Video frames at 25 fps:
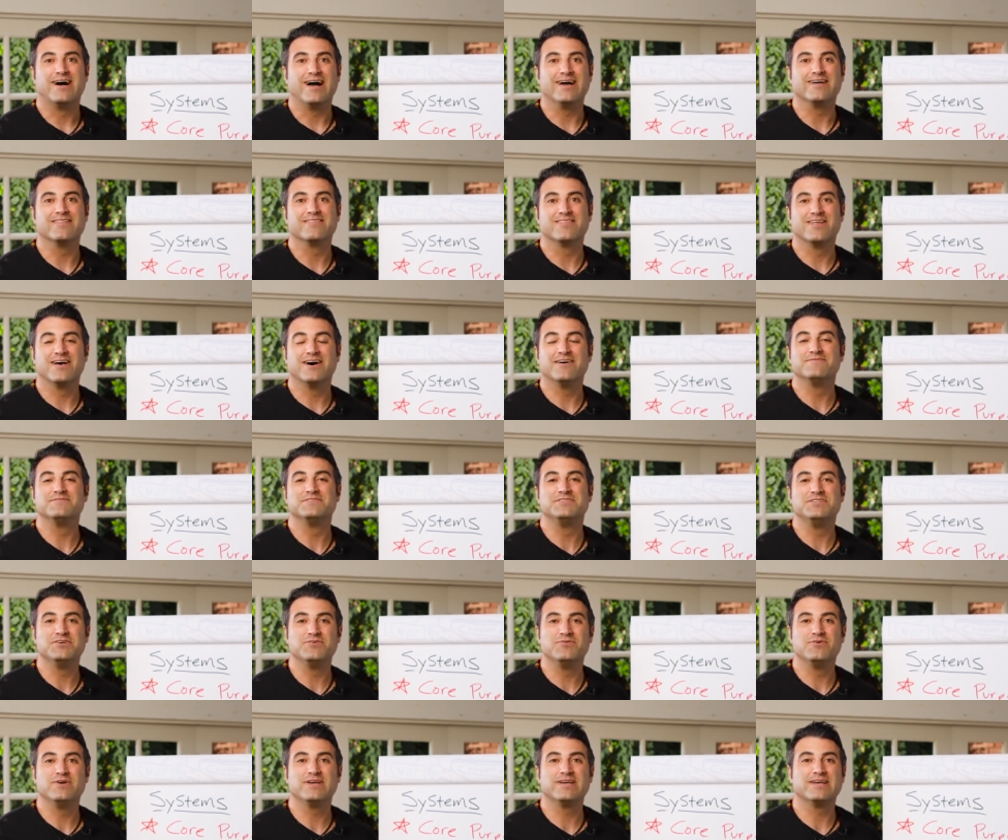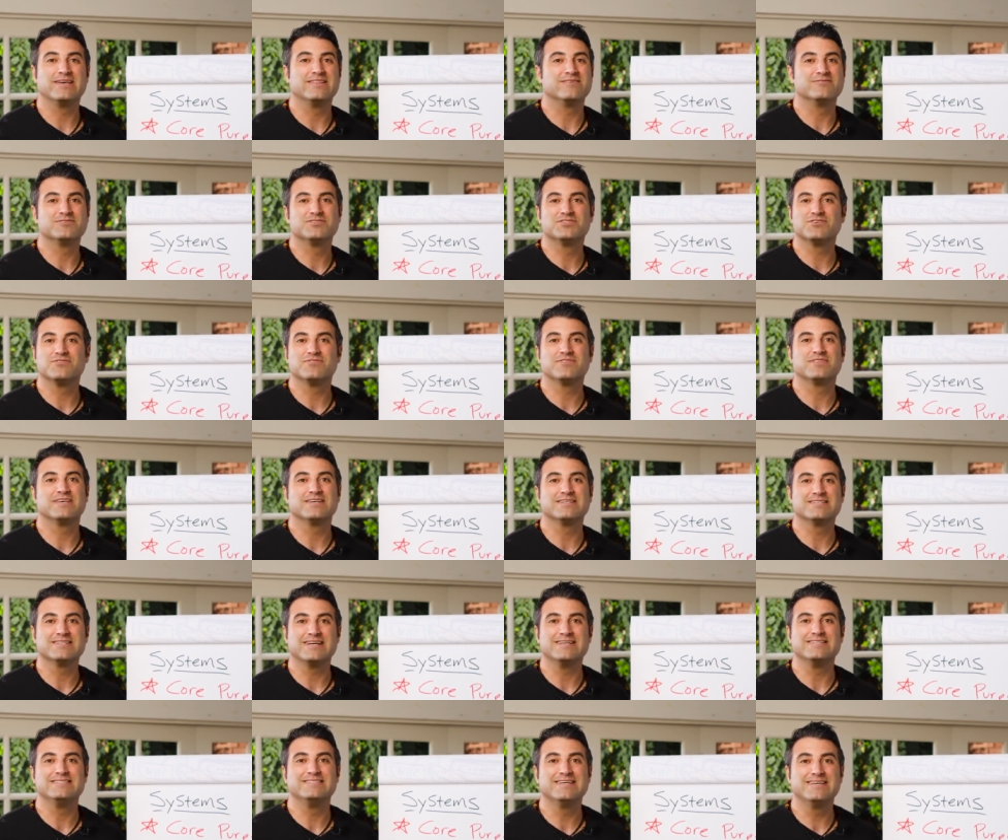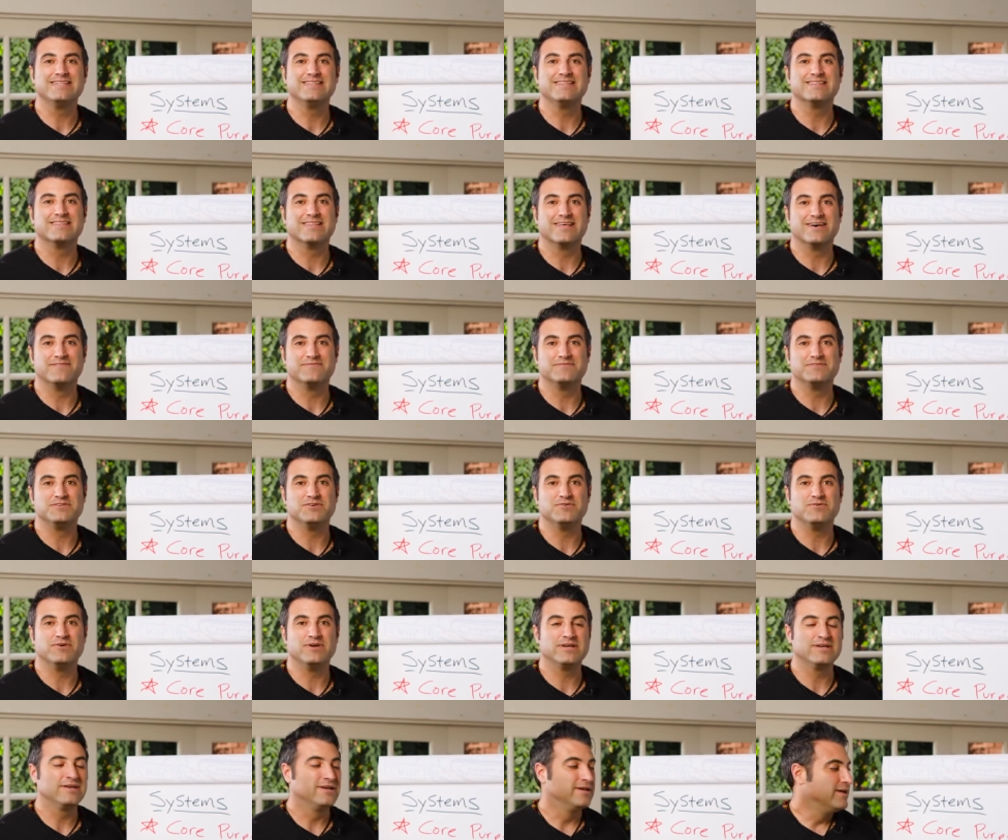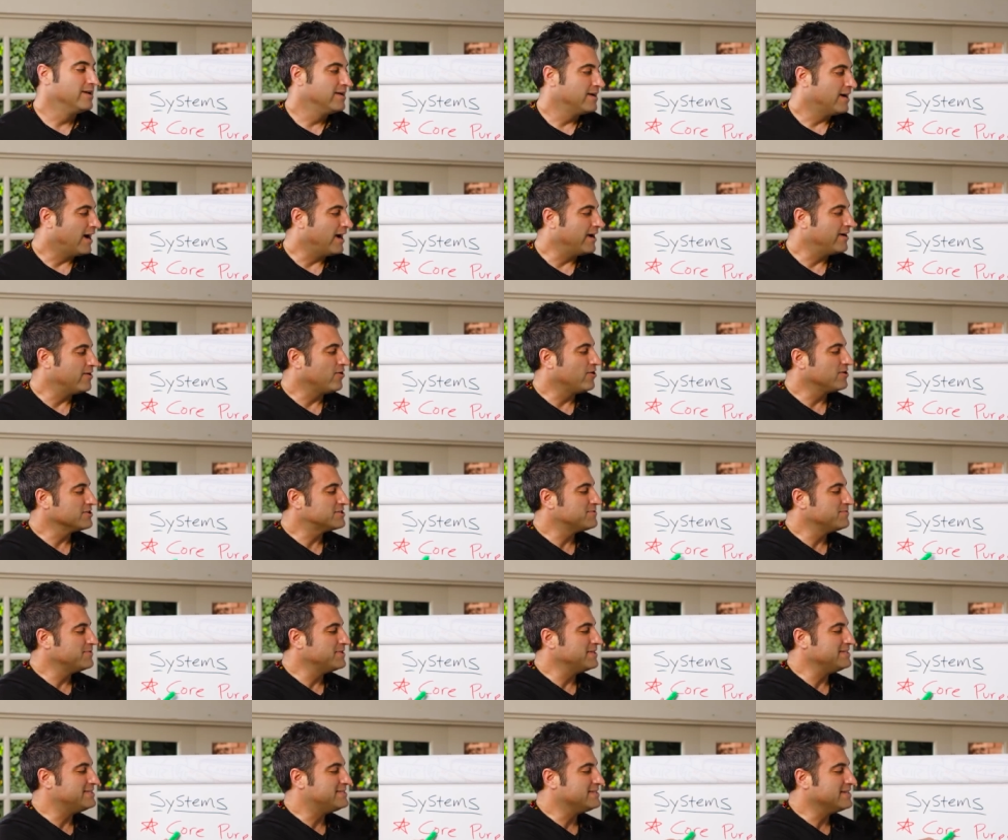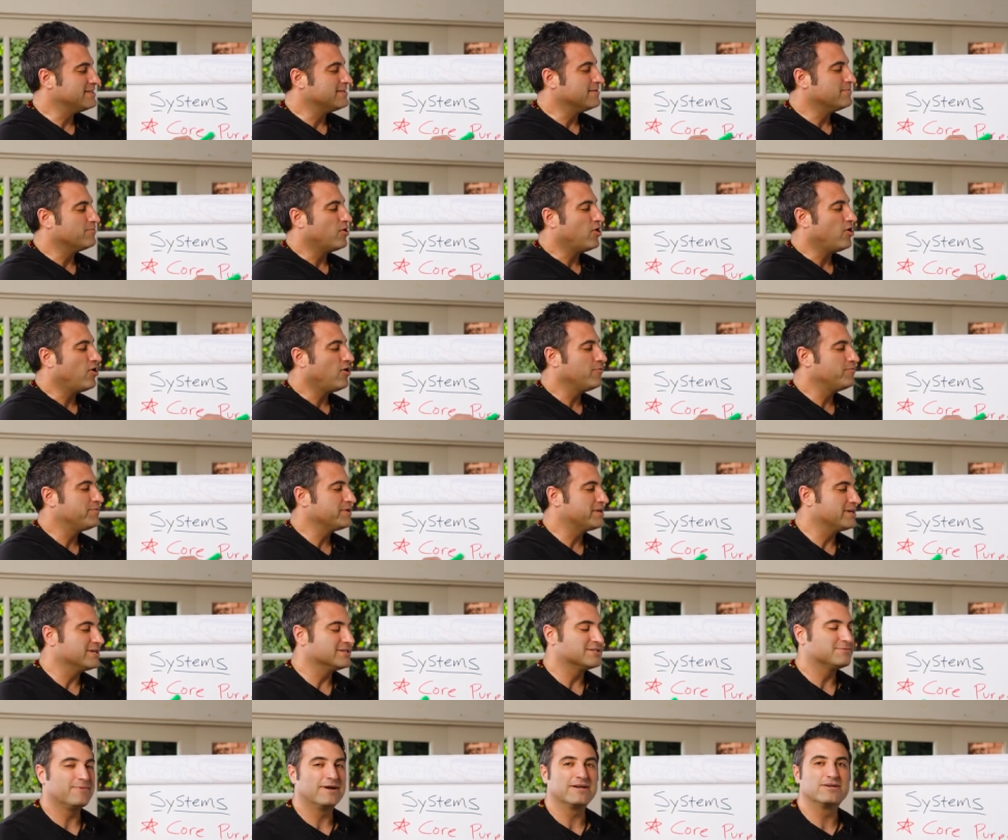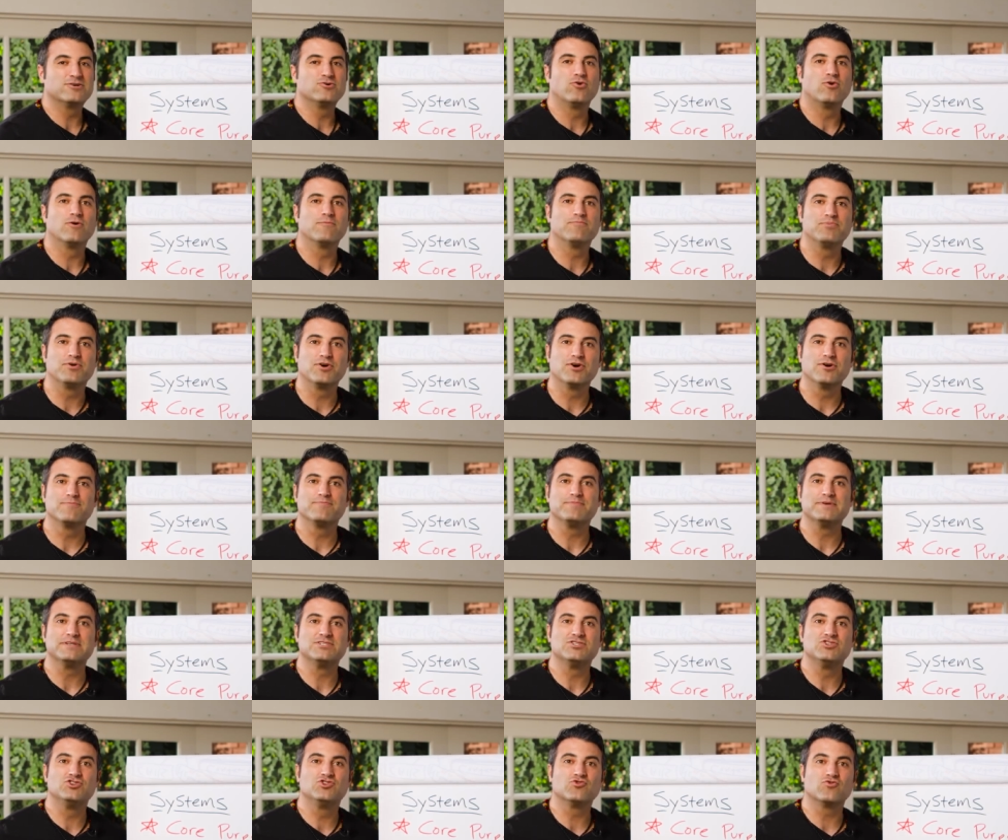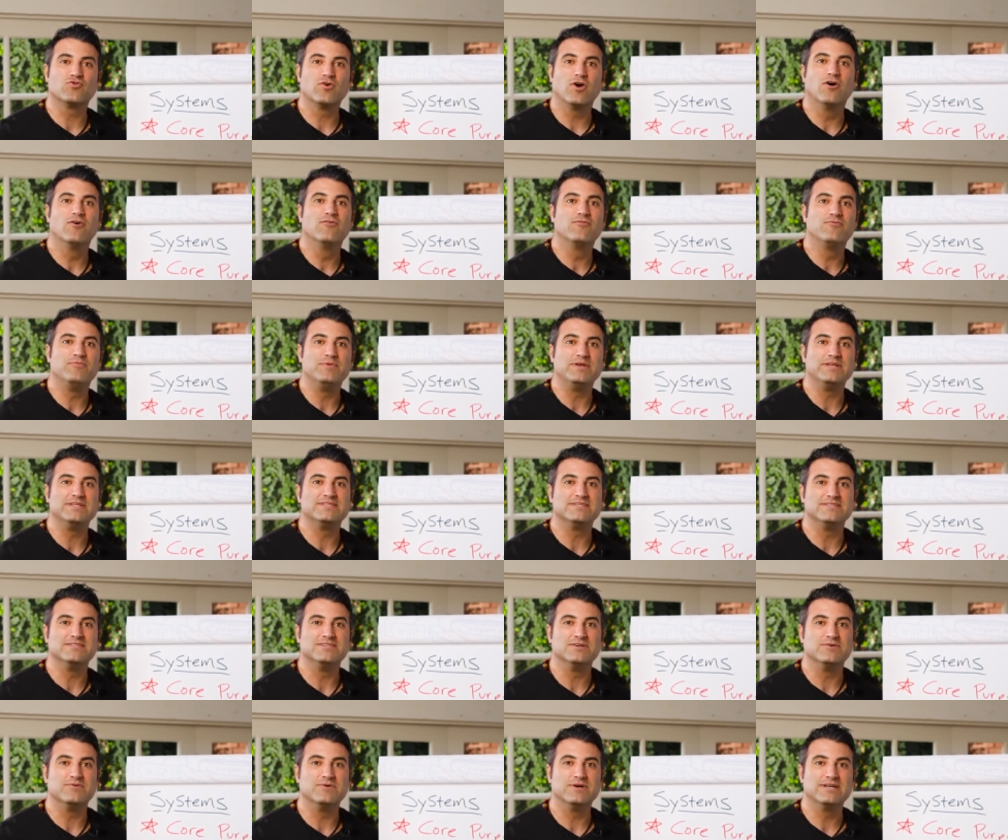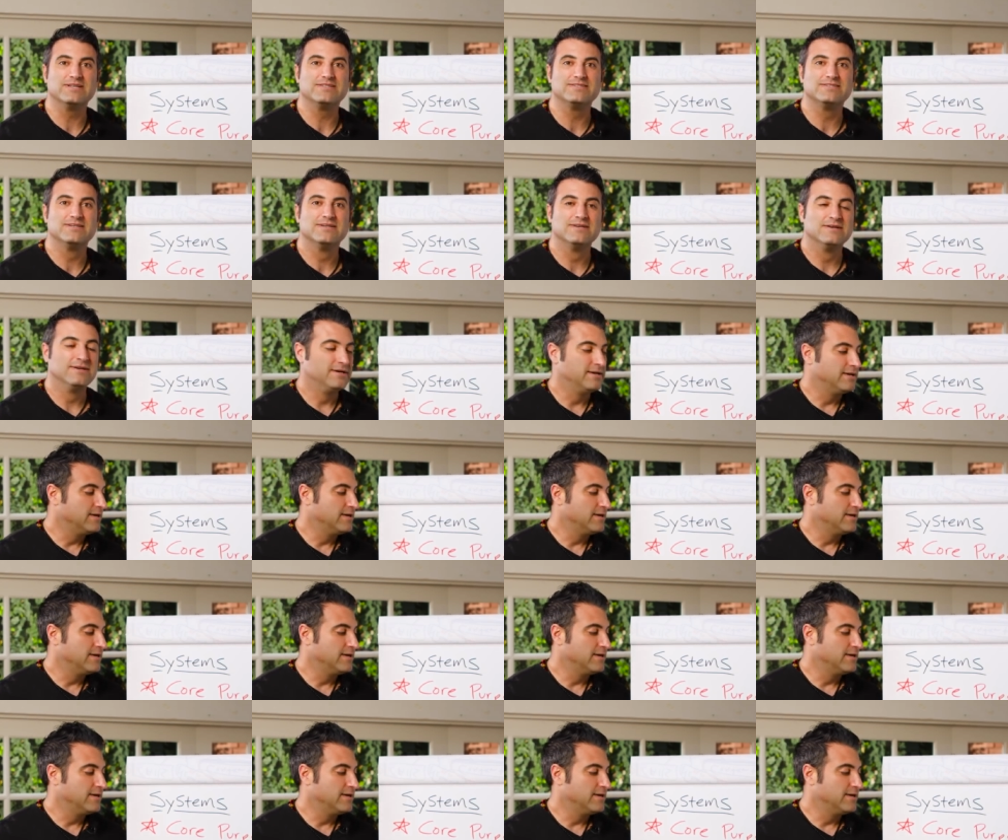I love doing, and there's certain things I didn't love doing. I ultimately did them all because my core purpose drove me to do it.